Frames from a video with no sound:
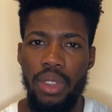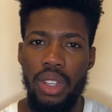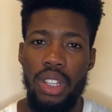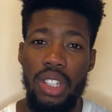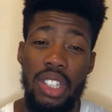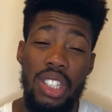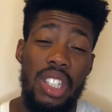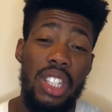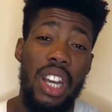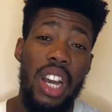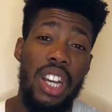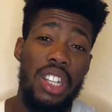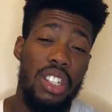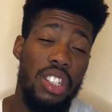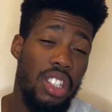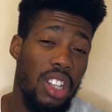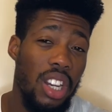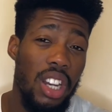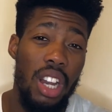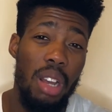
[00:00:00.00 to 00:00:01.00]
Sillage
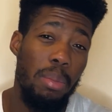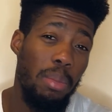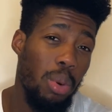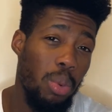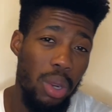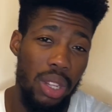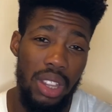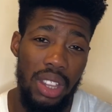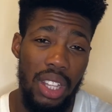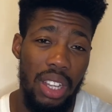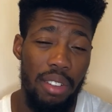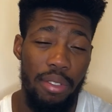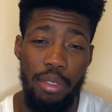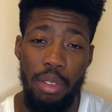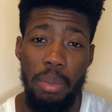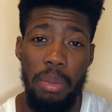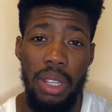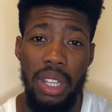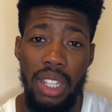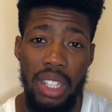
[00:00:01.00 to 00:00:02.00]
is the number one thing for
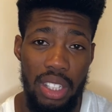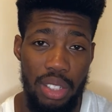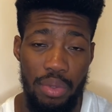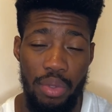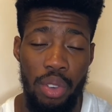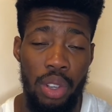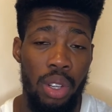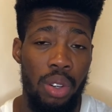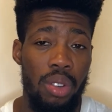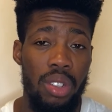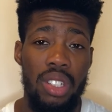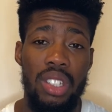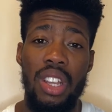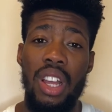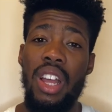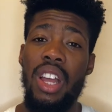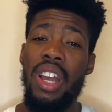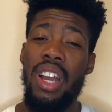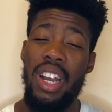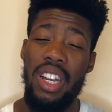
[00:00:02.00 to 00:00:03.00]
me in this fragrance
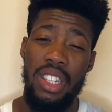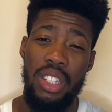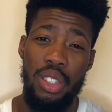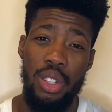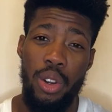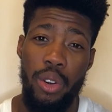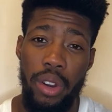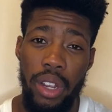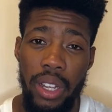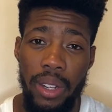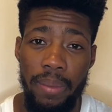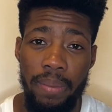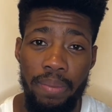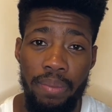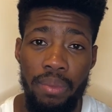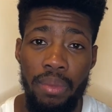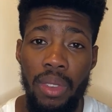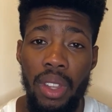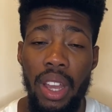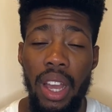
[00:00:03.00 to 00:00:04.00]
because it's great.
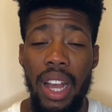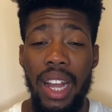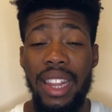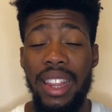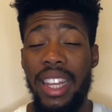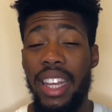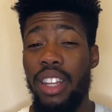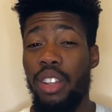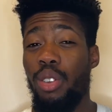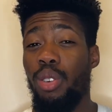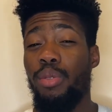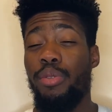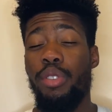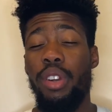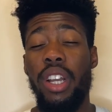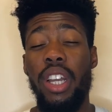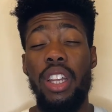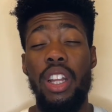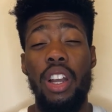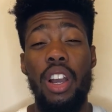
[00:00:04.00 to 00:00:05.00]
And then don't
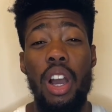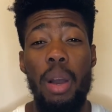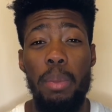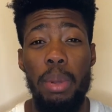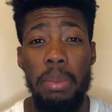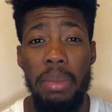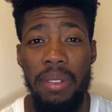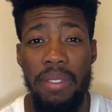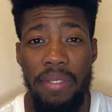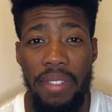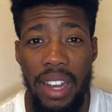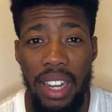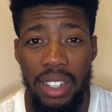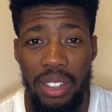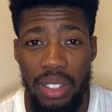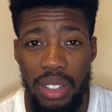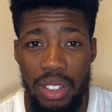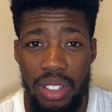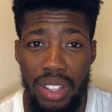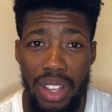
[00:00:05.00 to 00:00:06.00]
forget the compliment
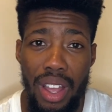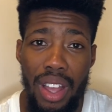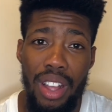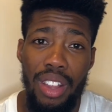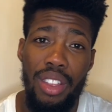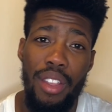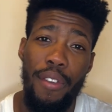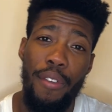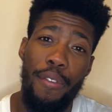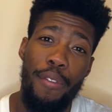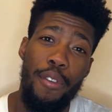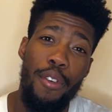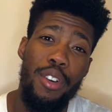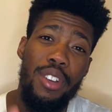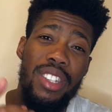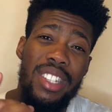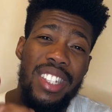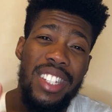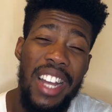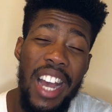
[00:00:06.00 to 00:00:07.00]
factors. The
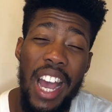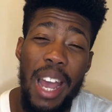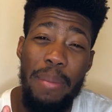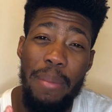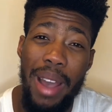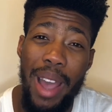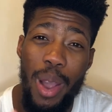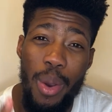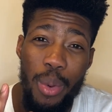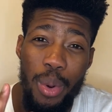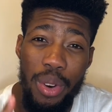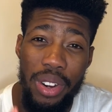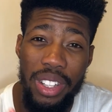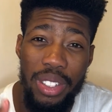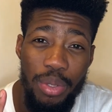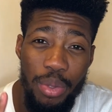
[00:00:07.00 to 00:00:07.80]
first time I wore this